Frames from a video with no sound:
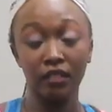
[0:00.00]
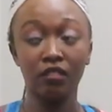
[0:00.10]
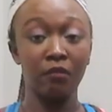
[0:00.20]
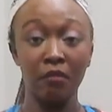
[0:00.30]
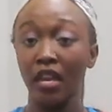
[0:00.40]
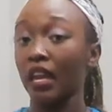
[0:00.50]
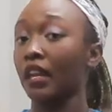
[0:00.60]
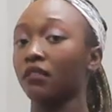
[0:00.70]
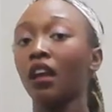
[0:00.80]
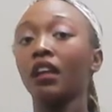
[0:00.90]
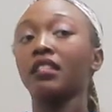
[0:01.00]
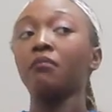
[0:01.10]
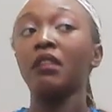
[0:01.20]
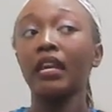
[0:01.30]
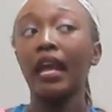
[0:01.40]
But to me, it
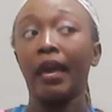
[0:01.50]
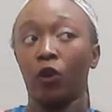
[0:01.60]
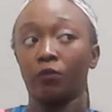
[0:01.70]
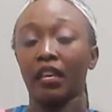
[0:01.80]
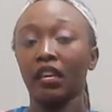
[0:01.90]
To me, it helps.